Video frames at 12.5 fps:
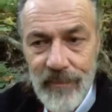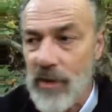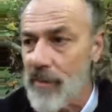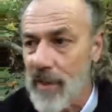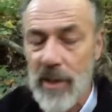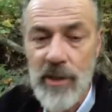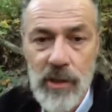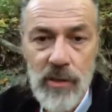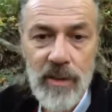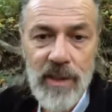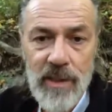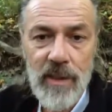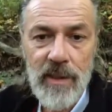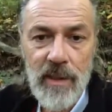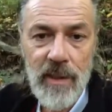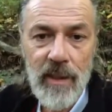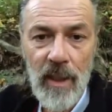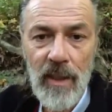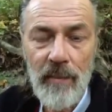human history, they
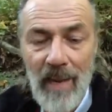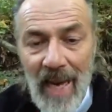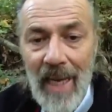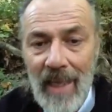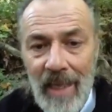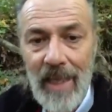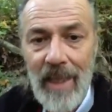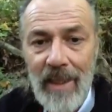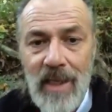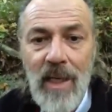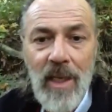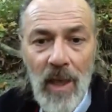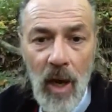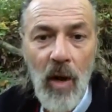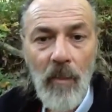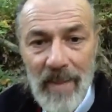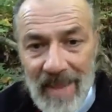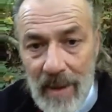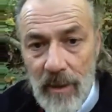call it mankind. All
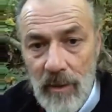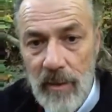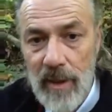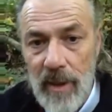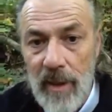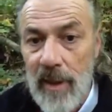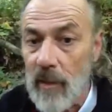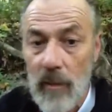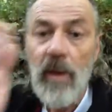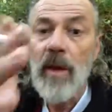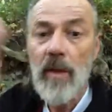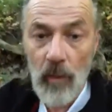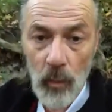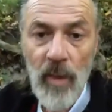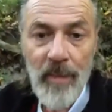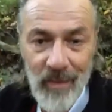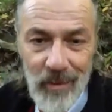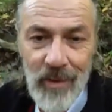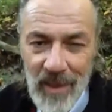men are created equal.
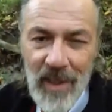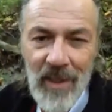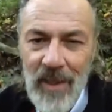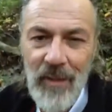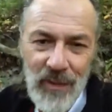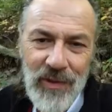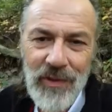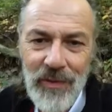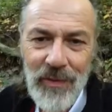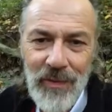Women are created equal, too.